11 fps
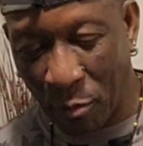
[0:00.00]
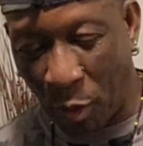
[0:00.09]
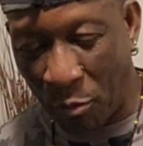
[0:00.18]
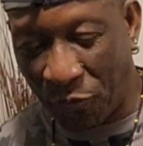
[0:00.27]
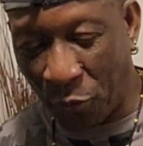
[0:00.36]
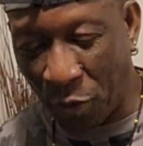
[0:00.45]
But
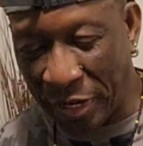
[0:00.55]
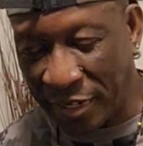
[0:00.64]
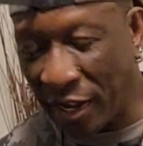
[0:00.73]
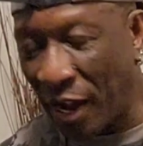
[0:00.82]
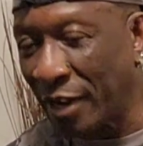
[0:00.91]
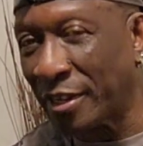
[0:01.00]
before I
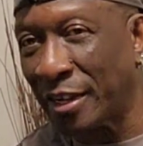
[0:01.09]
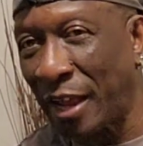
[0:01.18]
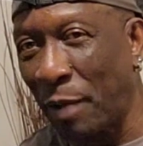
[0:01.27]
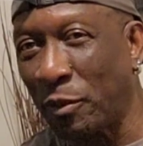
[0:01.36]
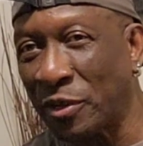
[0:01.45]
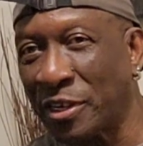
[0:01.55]
start,
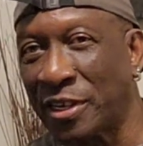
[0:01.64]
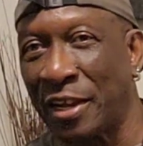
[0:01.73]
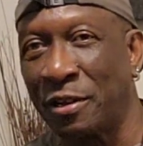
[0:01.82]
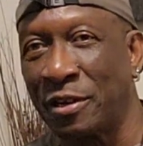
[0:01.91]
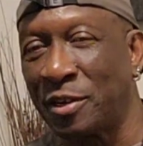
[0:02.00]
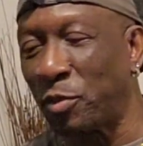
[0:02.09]
I must
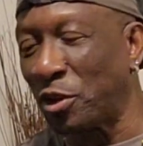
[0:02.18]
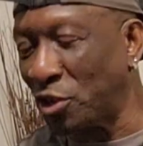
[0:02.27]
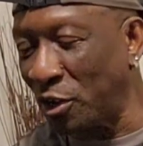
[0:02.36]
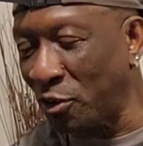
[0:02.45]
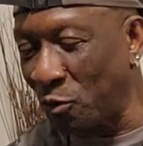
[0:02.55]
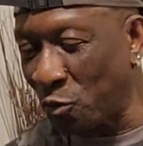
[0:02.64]
send
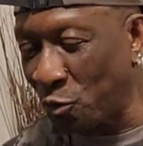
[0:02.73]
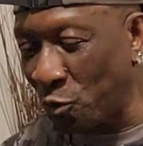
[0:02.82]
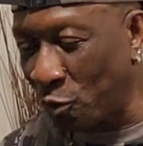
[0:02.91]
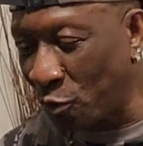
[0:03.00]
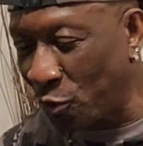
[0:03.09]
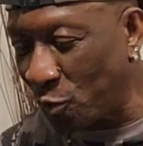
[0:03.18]
special
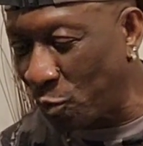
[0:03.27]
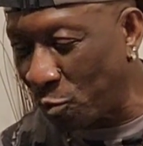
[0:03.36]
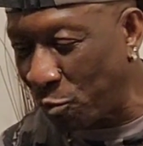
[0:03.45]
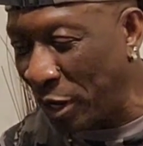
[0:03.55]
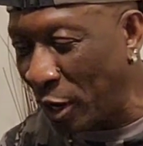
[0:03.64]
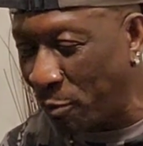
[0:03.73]

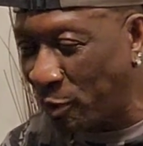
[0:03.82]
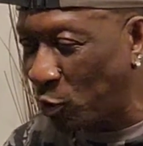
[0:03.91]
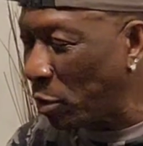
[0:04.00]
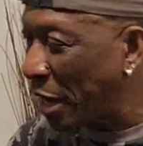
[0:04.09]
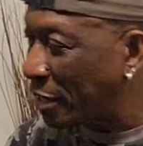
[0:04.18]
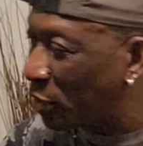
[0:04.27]
big ups to
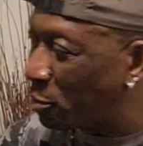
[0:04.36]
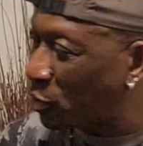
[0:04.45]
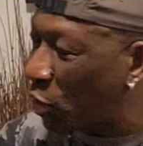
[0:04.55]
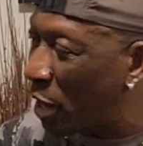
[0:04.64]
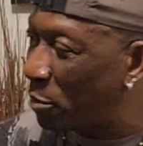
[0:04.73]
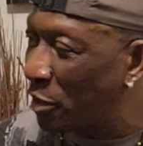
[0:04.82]
my
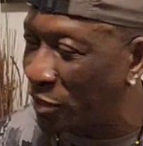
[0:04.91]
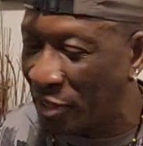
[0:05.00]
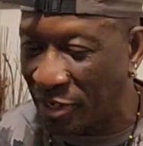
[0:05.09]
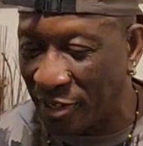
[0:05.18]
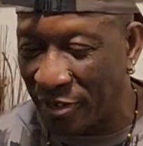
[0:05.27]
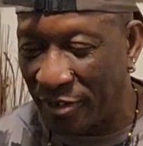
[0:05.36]

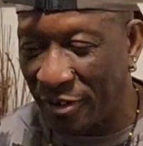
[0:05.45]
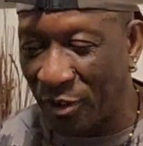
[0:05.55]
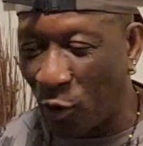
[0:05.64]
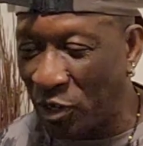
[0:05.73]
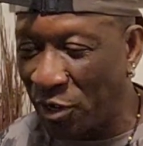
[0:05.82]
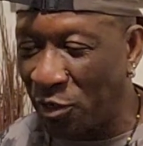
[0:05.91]
subscribers
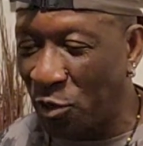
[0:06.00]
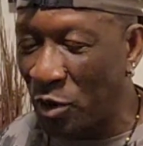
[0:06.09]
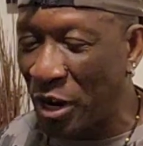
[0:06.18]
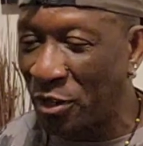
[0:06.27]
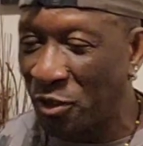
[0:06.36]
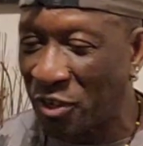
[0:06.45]
down there in
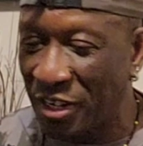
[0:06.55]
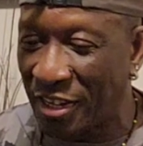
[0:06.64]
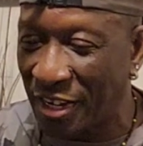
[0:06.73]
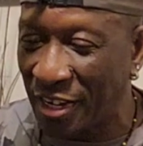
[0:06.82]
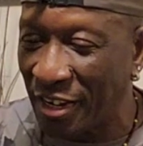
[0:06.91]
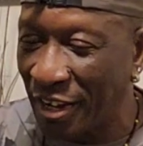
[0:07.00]
Toronto
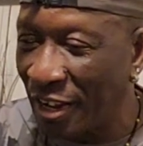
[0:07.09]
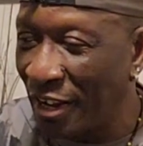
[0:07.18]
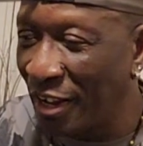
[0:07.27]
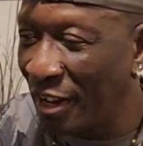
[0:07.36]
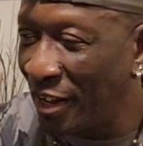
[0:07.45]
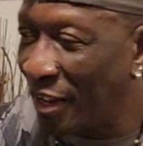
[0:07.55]
City,
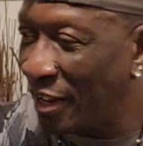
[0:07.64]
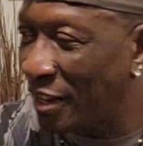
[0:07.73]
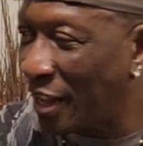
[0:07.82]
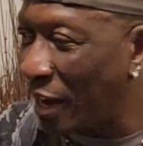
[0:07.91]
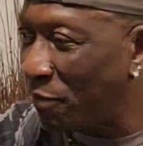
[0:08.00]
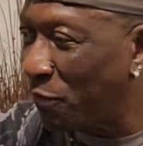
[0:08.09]
in
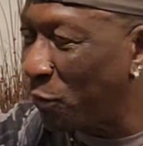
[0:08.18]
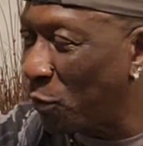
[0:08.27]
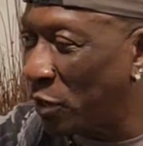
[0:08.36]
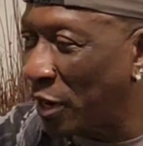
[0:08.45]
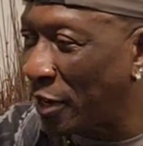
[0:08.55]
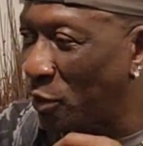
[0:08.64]

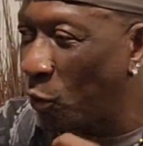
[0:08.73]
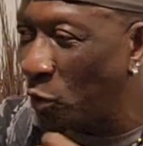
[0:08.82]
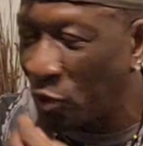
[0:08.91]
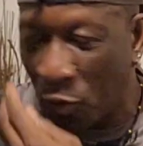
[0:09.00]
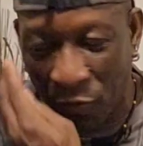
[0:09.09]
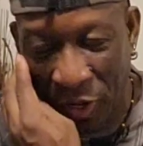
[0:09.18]
California,
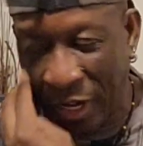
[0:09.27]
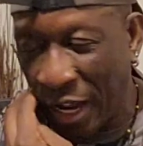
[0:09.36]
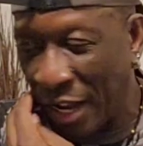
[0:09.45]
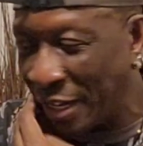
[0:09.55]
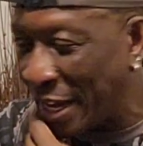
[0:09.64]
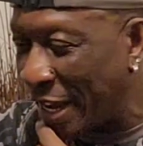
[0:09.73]
those over in
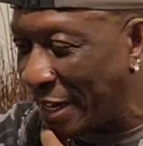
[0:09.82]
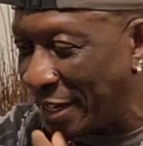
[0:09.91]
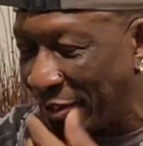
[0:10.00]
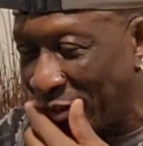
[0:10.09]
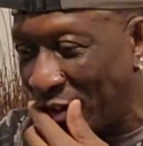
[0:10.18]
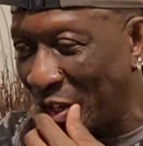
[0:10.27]

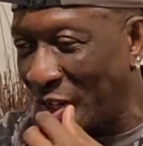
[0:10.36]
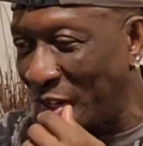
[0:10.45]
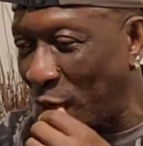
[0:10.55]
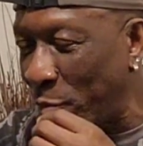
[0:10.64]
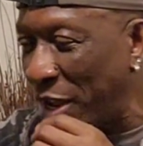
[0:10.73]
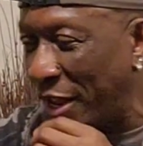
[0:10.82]
London,
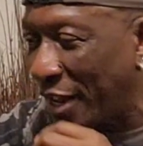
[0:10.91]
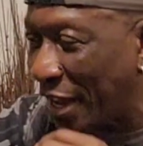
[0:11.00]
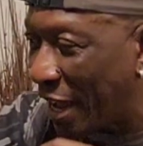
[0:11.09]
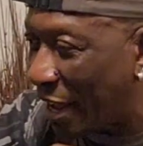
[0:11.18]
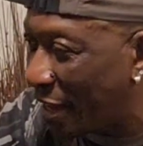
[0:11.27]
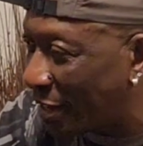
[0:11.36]

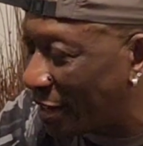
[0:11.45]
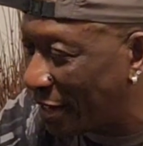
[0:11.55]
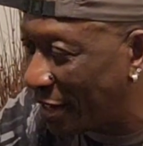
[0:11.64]
Jamaica.